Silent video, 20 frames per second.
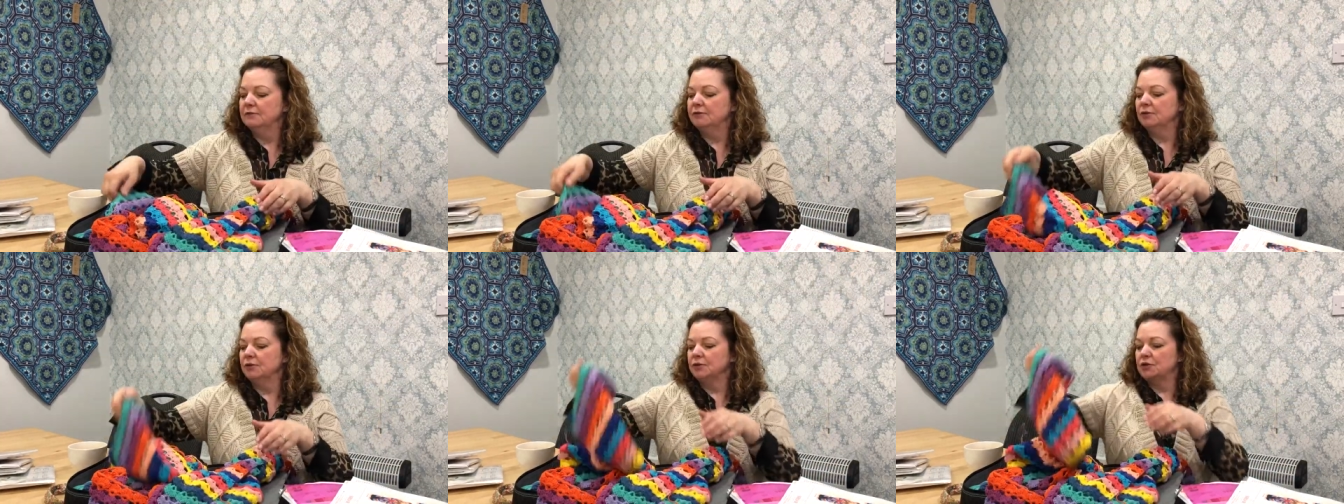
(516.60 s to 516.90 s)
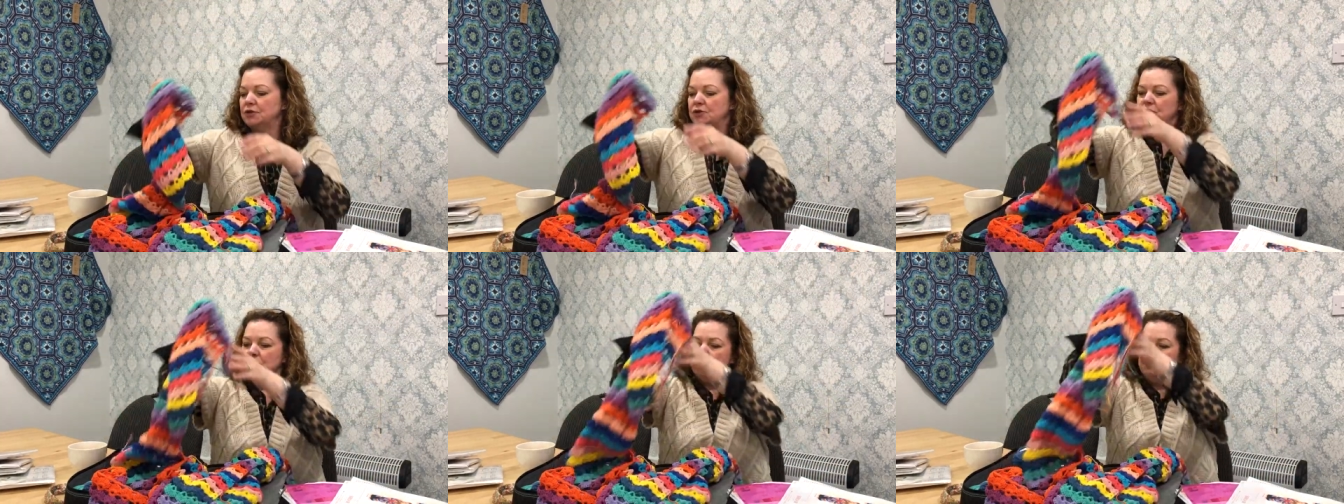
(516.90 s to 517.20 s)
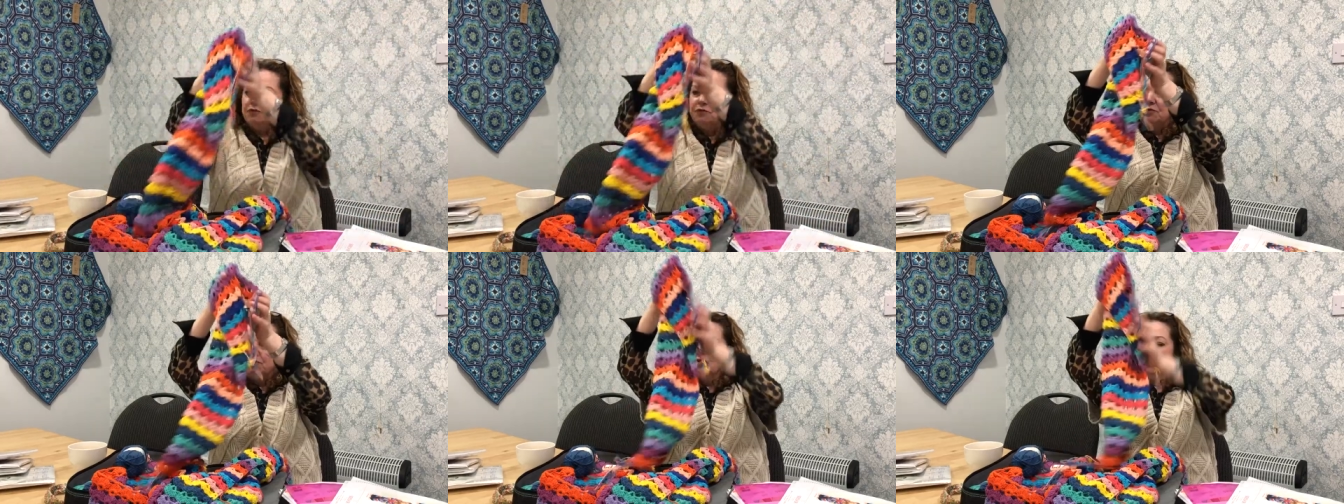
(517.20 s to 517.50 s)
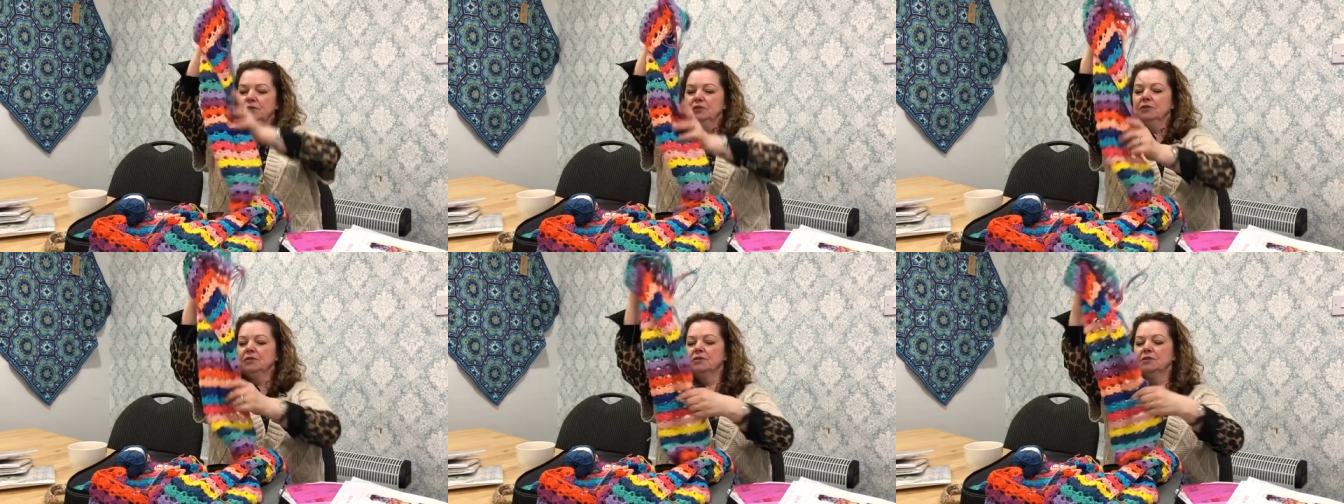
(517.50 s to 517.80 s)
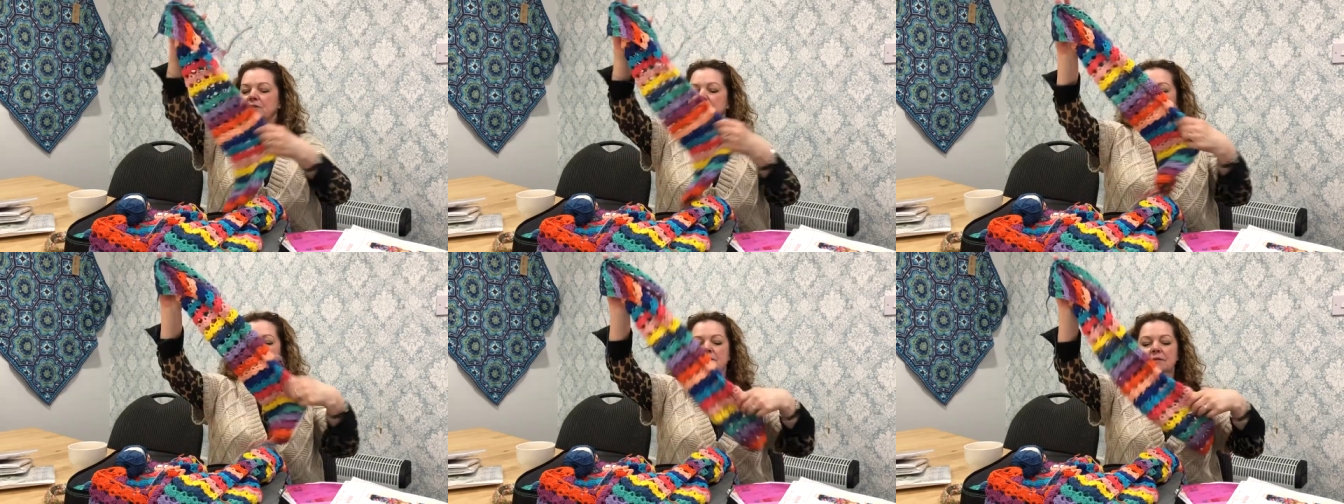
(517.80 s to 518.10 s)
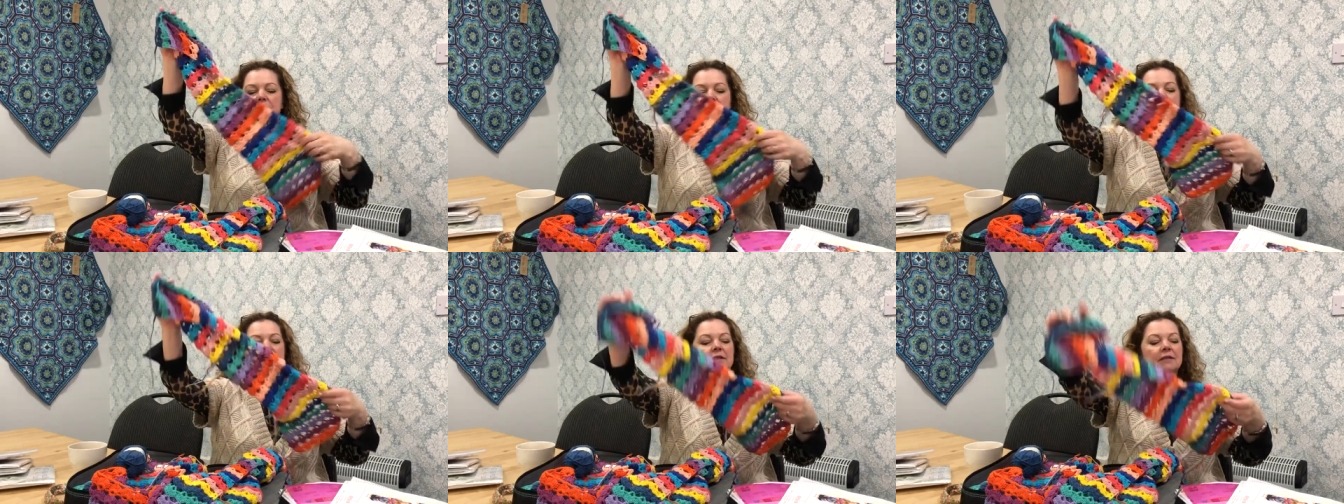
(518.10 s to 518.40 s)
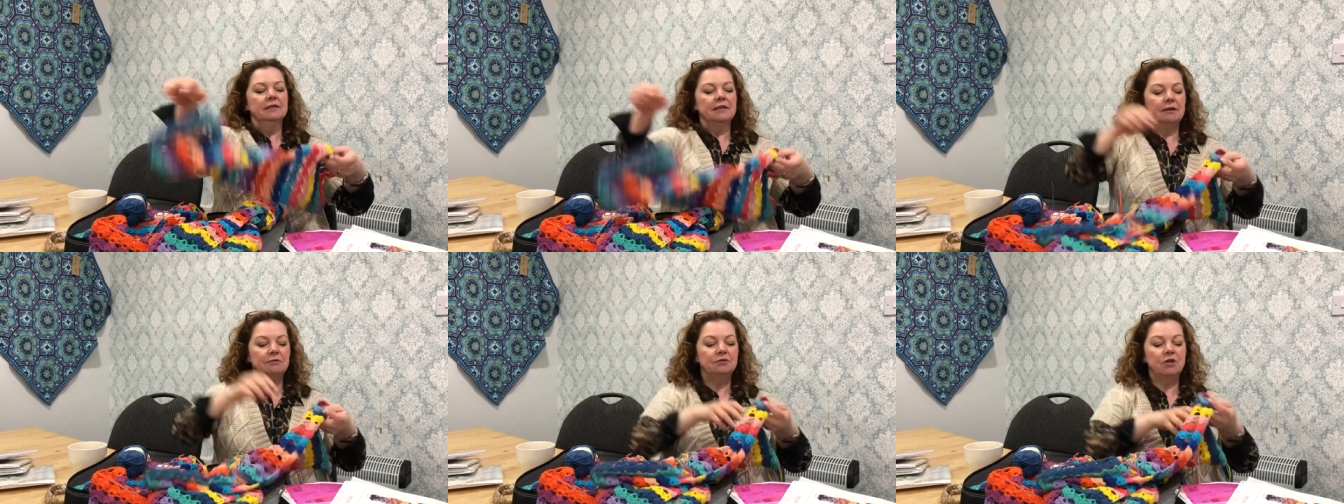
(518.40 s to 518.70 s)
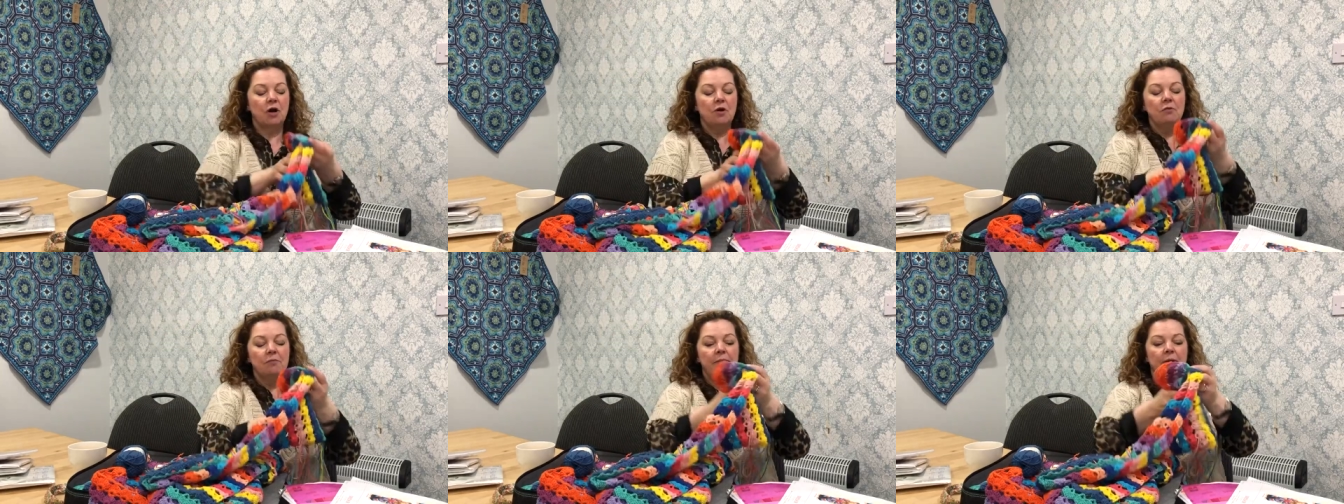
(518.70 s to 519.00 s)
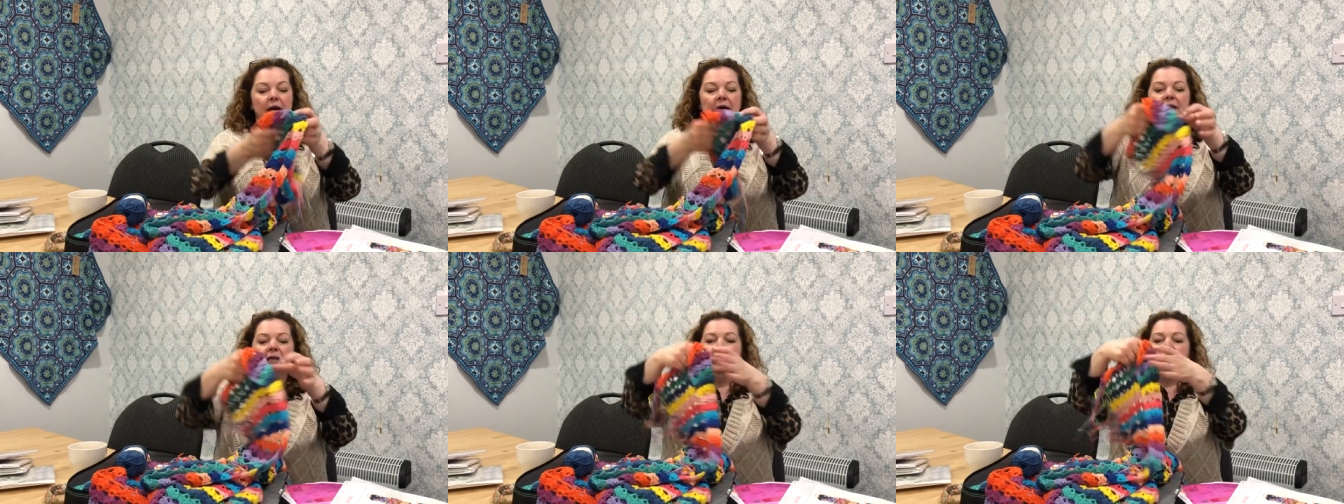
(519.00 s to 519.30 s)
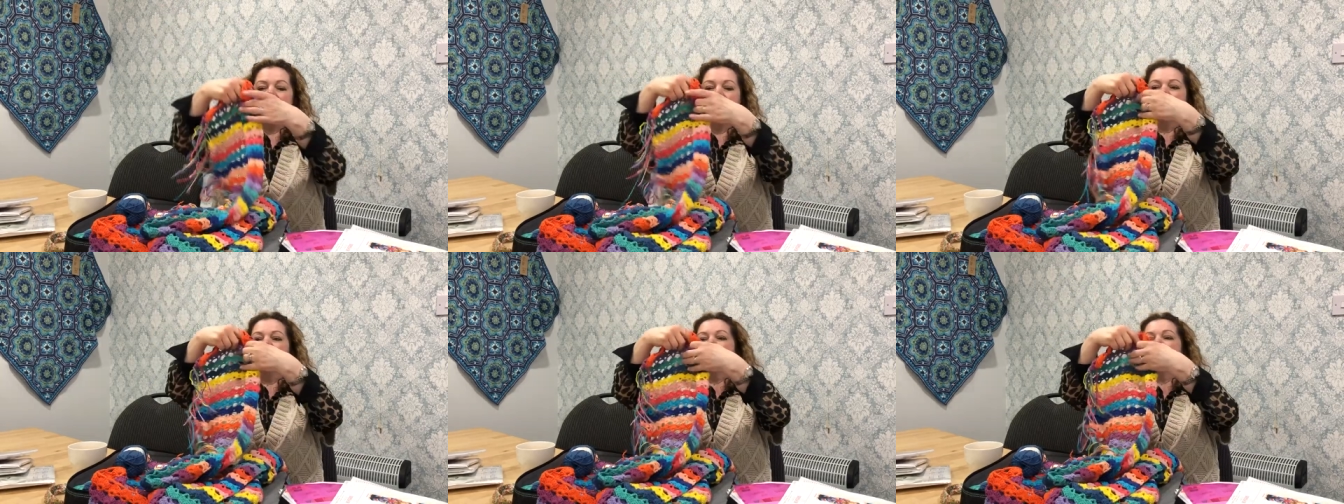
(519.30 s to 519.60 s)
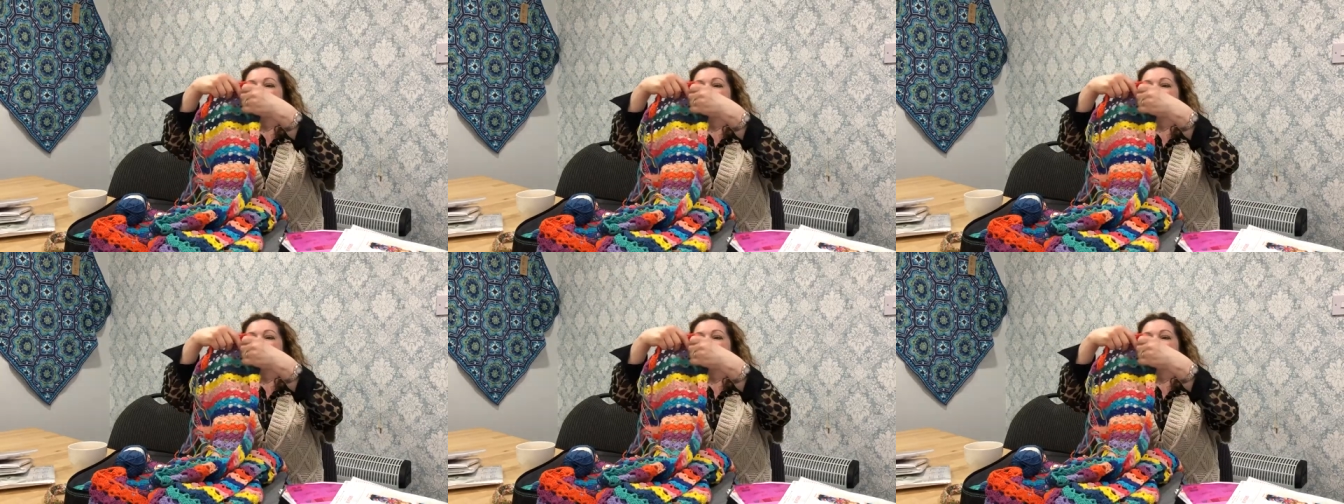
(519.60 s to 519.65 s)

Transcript: got two fronts. Now don't panic, I know